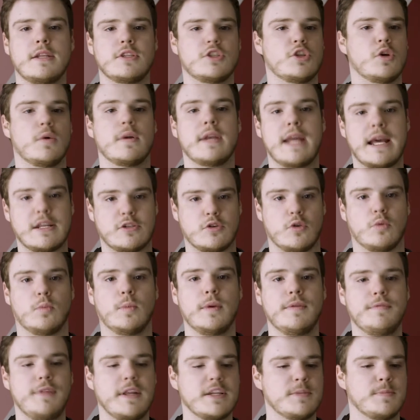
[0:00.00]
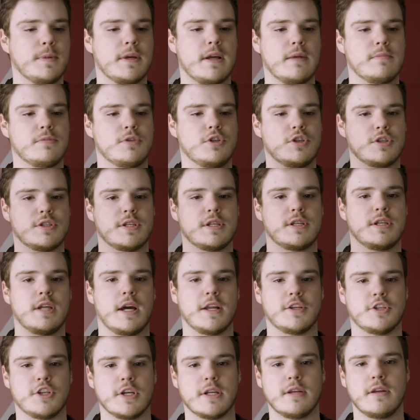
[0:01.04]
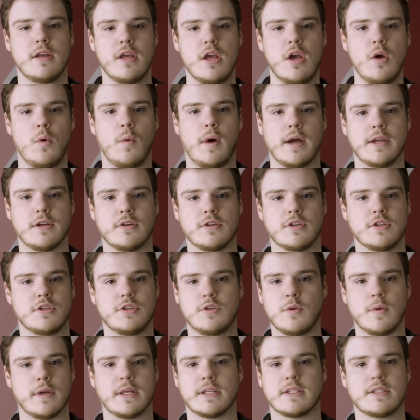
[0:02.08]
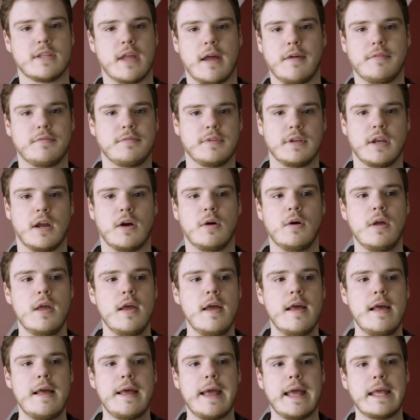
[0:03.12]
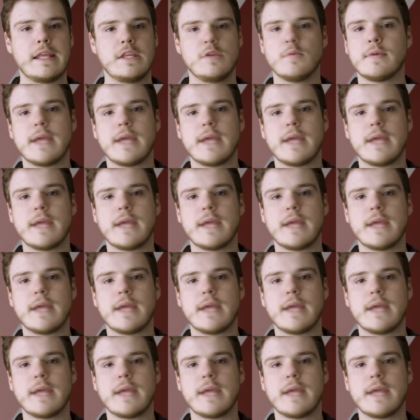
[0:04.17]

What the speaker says: and so a natural reflex becomes just to touch it while you're doing stuff, you know? You